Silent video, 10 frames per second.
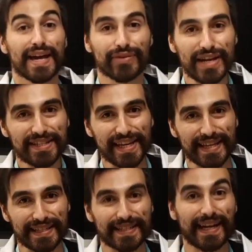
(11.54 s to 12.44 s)

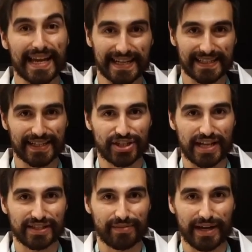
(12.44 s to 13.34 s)
Greetings, ladies and
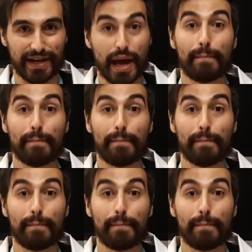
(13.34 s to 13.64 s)
gentlemen.